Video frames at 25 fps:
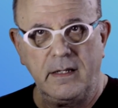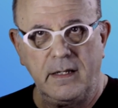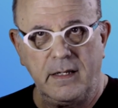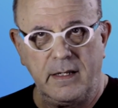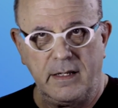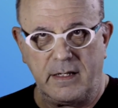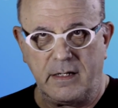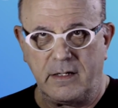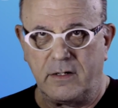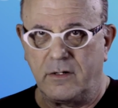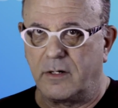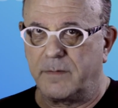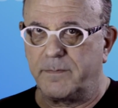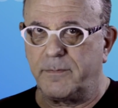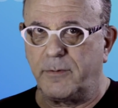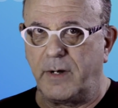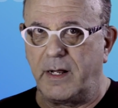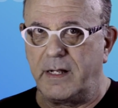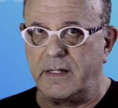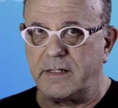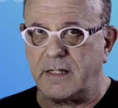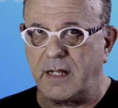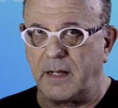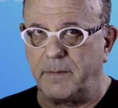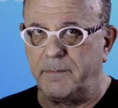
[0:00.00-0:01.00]
It
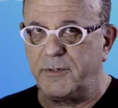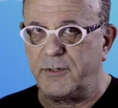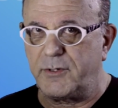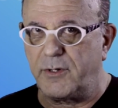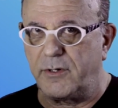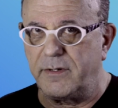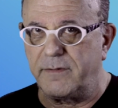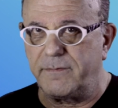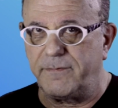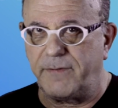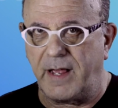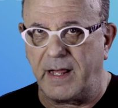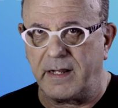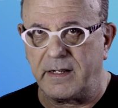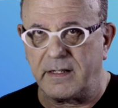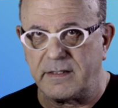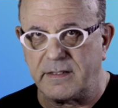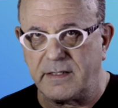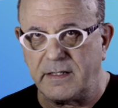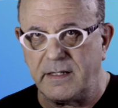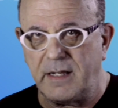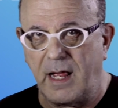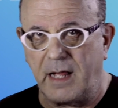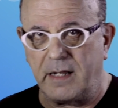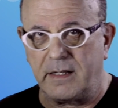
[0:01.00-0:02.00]
incorporates absurd
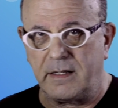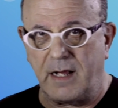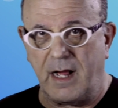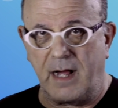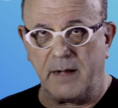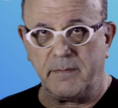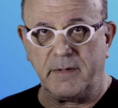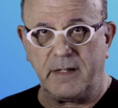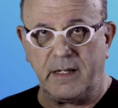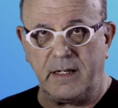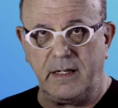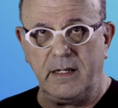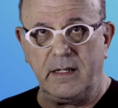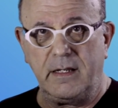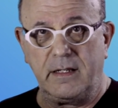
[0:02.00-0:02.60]
fantasy and comedy.